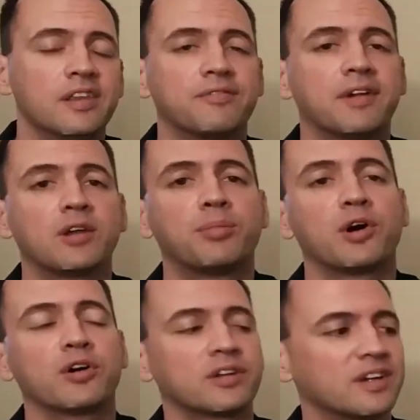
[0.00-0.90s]
The final
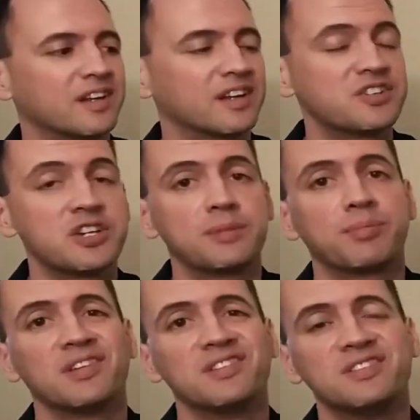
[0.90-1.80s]
part in getting a
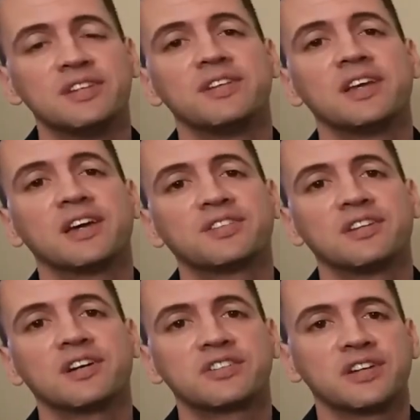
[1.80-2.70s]
cheap ZVS
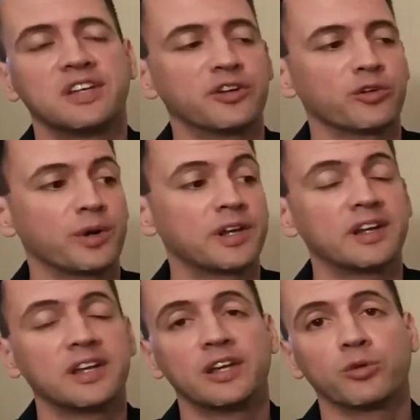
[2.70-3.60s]
induction heater ready
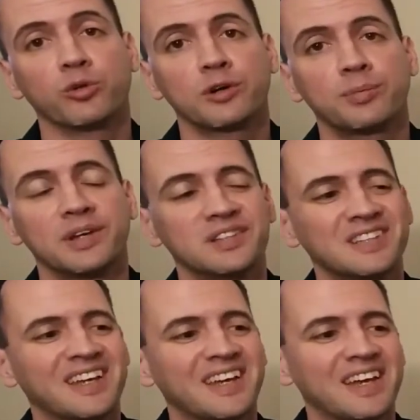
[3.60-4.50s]
to heat a
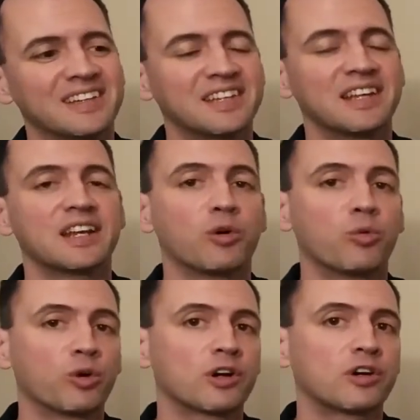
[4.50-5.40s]
workpiece is getting a
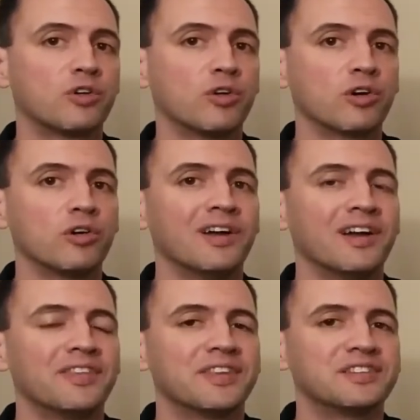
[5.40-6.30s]
work coil
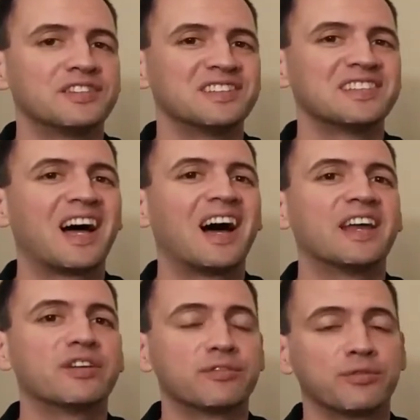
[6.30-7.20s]
that's
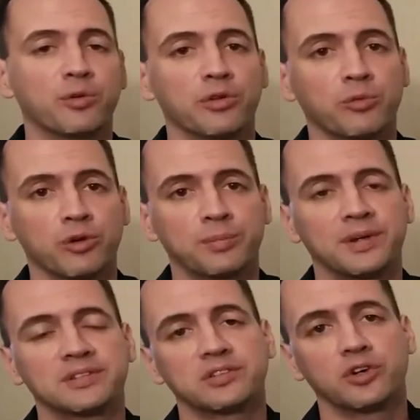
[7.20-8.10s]
designed for the
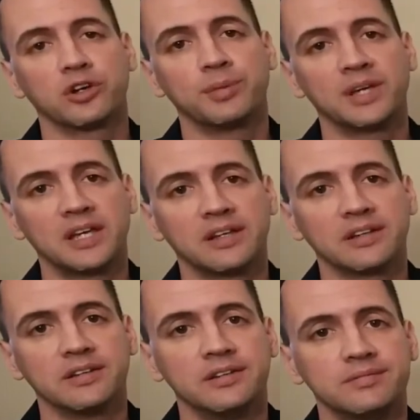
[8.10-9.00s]
workpiece that's going to be
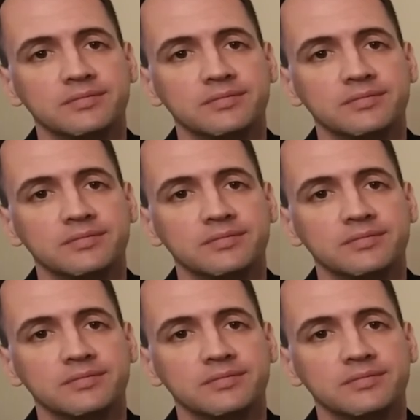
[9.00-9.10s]
heated.